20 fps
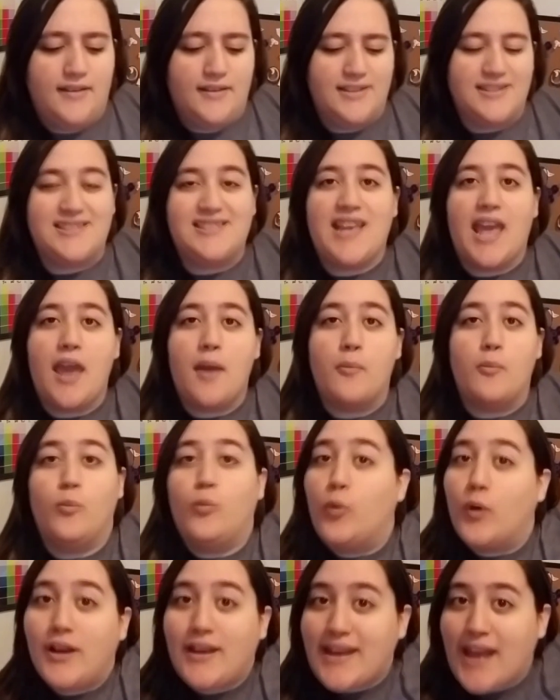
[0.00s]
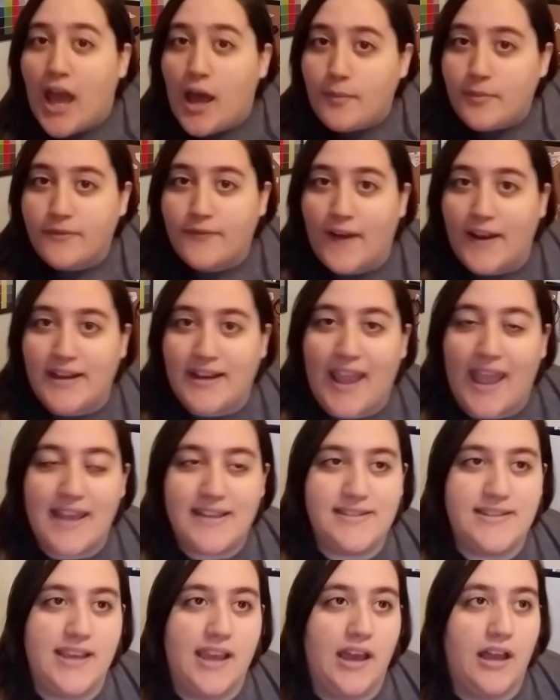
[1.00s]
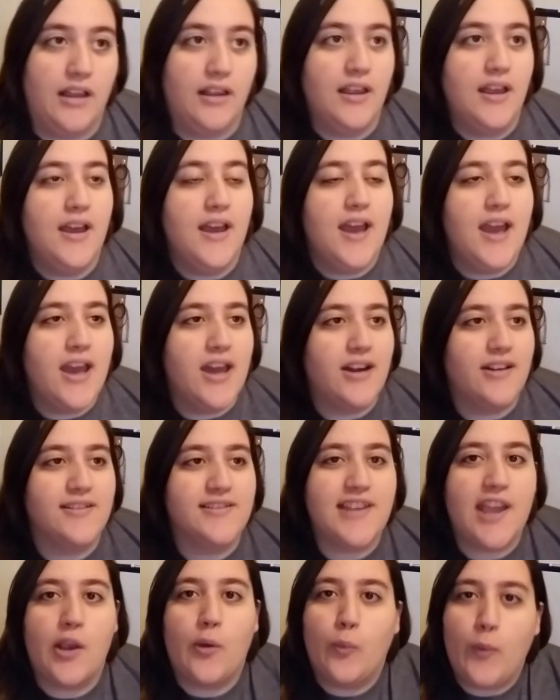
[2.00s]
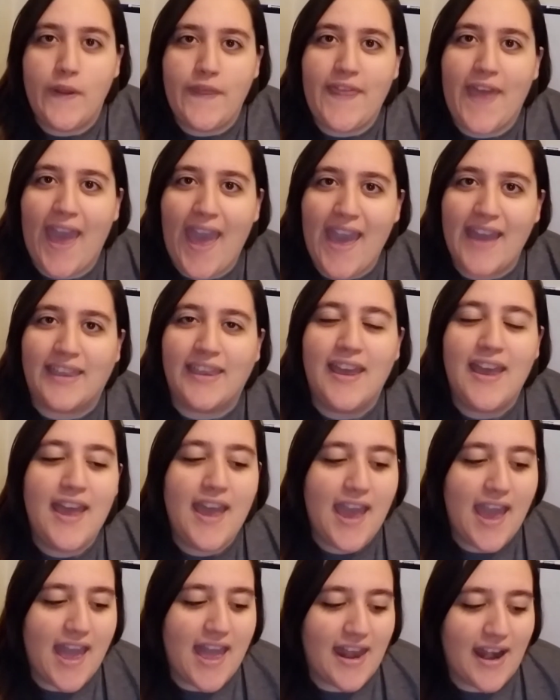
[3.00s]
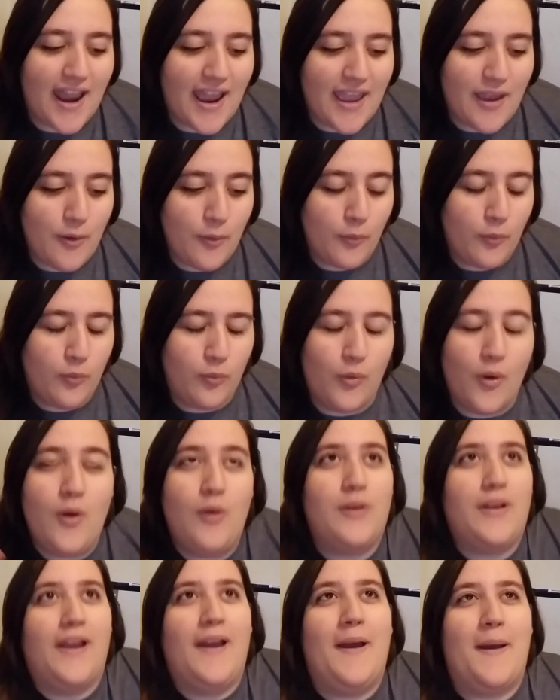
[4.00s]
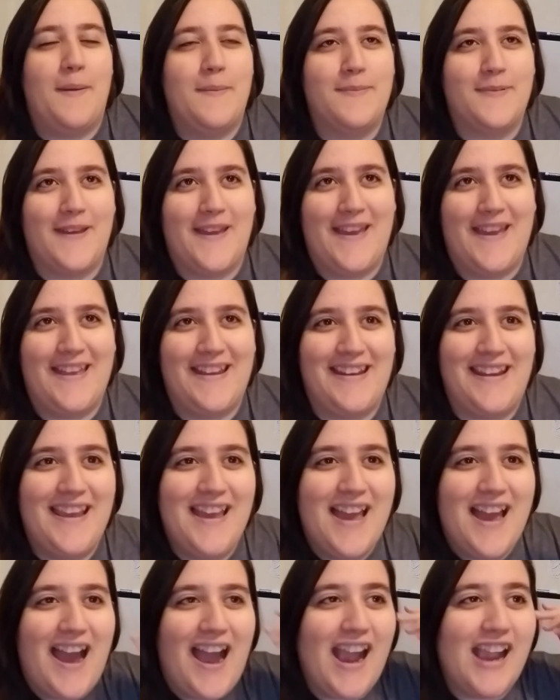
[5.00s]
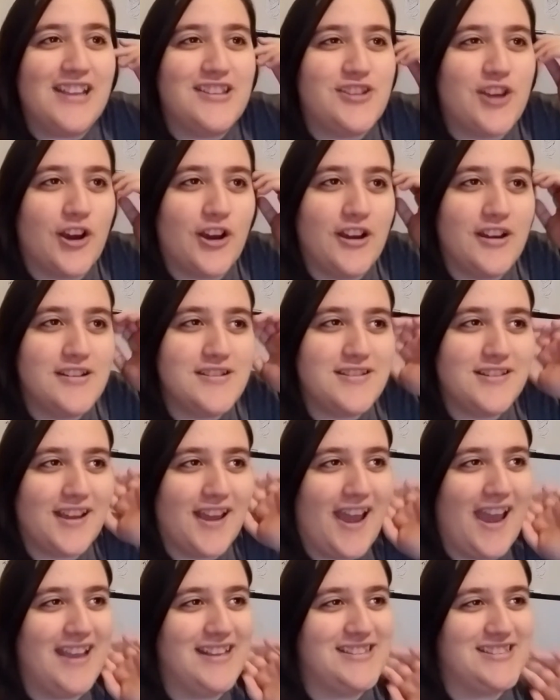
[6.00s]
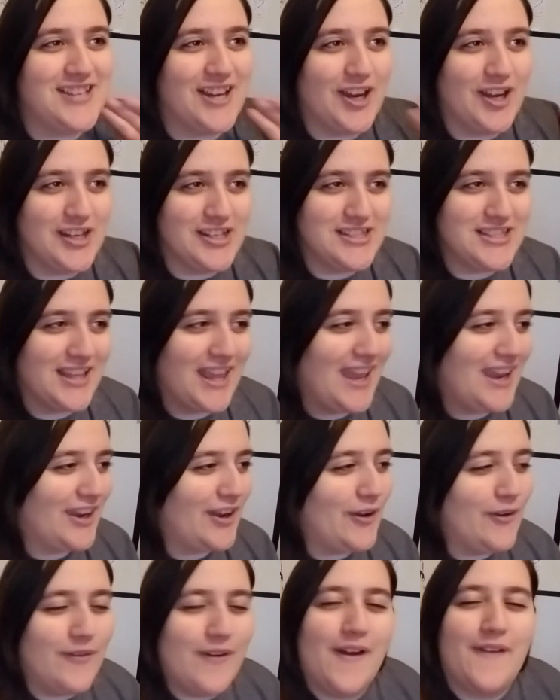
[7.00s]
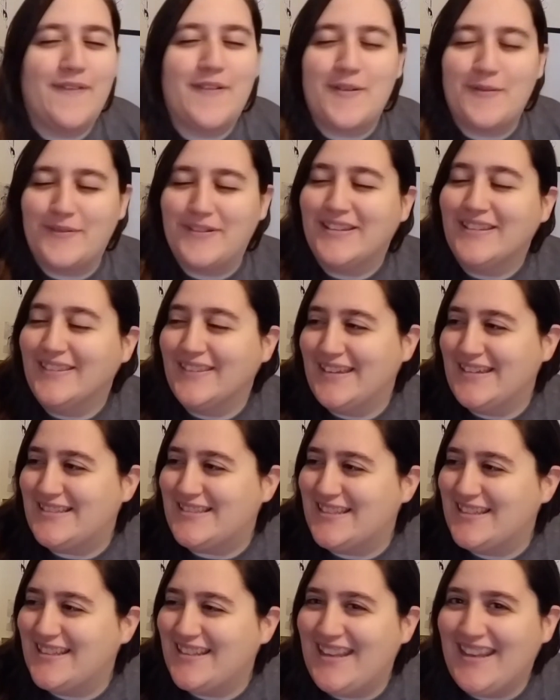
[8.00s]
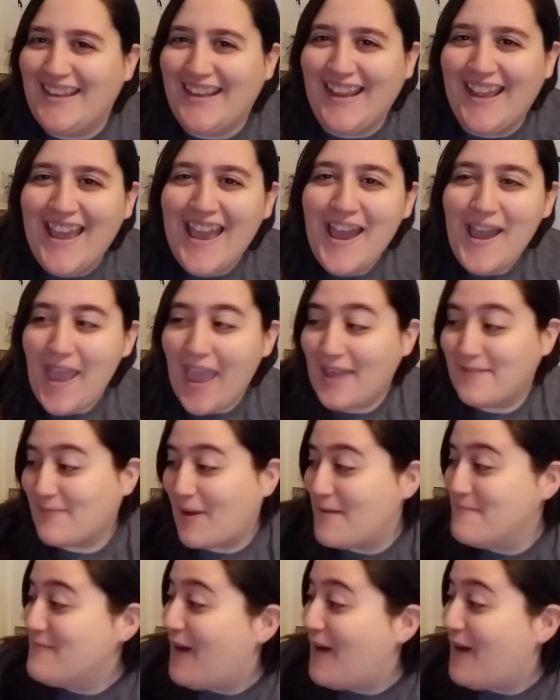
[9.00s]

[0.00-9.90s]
Sam wouldn't help me find Castiel, and I was like, what the heck? And I woke up, and I turned to, like, whoever would listen, and my